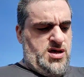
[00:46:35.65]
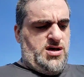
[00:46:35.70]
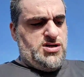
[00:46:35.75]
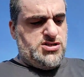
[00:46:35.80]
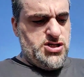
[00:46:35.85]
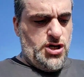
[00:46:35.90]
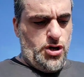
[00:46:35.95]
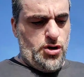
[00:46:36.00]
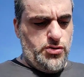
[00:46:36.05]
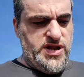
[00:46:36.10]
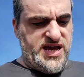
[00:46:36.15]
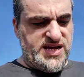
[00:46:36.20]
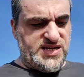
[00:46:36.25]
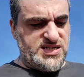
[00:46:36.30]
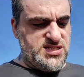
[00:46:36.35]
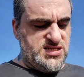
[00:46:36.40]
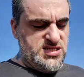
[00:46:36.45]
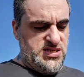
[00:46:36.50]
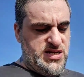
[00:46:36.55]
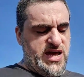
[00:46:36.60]
So
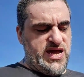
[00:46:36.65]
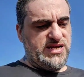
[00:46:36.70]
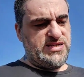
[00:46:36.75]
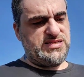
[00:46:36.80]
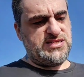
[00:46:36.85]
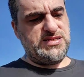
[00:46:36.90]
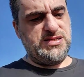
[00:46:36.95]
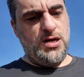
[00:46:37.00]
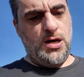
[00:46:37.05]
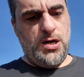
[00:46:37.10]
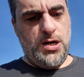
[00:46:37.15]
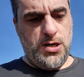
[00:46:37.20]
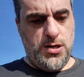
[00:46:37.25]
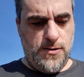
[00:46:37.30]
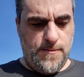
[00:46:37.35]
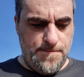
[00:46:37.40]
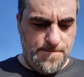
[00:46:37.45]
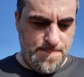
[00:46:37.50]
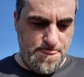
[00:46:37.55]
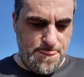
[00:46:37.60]
next next,
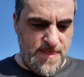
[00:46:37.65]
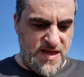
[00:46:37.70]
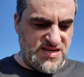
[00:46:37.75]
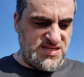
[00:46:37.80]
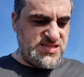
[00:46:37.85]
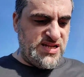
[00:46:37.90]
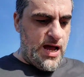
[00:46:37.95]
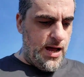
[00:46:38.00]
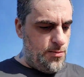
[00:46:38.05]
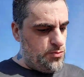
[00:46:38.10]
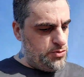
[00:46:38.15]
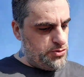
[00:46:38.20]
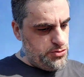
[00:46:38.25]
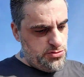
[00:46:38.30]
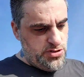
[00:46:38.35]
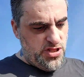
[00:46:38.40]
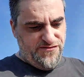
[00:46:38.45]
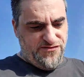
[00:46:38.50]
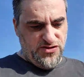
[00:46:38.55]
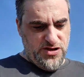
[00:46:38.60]
um, next time, we'll do
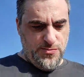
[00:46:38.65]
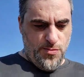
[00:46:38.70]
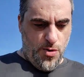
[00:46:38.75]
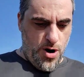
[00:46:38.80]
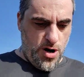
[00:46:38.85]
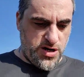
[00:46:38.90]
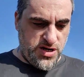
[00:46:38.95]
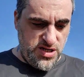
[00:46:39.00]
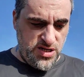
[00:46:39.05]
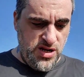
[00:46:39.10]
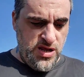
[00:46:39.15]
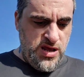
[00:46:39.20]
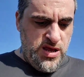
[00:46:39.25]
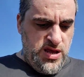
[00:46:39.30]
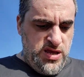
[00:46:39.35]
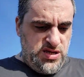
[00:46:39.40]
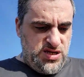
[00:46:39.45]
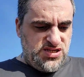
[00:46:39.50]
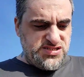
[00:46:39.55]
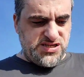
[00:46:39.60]
another flea market,
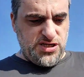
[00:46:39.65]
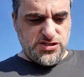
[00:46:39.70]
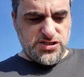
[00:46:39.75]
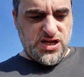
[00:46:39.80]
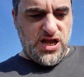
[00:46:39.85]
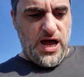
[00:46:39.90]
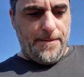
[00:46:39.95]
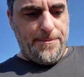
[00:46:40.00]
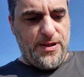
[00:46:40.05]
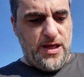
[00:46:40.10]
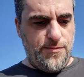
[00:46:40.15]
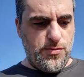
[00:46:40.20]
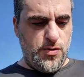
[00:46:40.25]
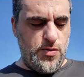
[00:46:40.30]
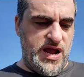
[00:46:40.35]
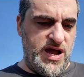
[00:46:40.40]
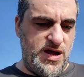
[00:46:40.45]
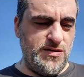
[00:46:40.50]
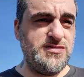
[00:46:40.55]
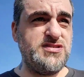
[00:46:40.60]
because there's a couple of them
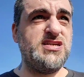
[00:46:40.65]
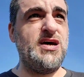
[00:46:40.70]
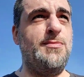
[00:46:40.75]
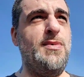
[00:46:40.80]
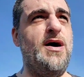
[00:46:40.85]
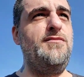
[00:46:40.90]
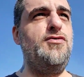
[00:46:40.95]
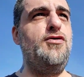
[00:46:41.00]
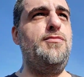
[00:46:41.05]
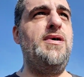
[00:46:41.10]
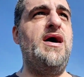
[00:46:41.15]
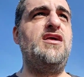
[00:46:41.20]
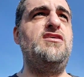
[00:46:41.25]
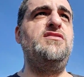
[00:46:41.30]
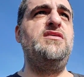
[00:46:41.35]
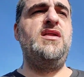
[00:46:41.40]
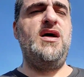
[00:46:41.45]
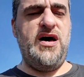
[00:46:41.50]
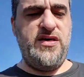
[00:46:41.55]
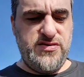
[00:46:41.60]
around. Some of them are better
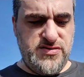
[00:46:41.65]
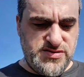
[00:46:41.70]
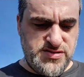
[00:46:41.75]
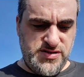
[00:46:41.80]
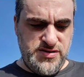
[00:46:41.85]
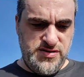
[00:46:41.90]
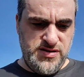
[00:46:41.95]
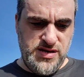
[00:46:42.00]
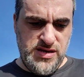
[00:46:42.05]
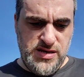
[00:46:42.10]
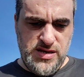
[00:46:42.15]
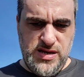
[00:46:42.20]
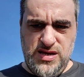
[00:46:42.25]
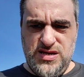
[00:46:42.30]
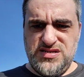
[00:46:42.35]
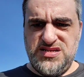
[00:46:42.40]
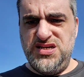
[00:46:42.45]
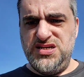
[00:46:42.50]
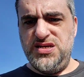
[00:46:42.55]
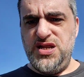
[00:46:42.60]
than others.
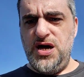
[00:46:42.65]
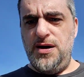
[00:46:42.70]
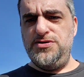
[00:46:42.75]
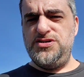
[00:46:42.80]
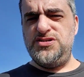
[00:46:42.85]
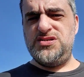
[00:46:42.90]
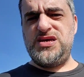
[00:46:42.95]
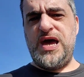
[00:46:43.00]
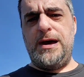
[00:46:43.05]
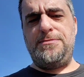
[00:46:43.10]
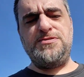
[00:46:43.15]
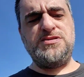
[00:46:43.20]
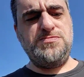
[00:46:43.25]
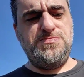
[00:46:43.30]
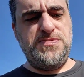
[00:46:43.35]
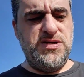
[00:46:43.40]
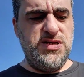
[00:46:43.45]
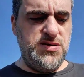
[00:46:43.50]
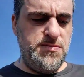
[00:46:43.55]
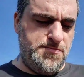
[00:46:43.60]
T N W just happens to
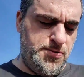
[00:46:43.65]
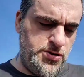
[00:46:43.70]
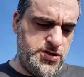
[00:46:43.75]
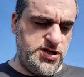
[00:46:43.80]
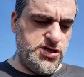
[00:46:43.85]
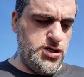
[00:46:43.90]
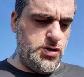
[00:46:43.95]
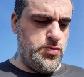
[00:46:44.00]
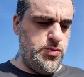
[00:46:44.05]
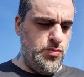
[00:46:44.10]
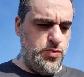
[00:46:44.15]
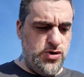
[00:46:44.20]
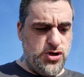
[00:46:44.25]
be a pretty good one.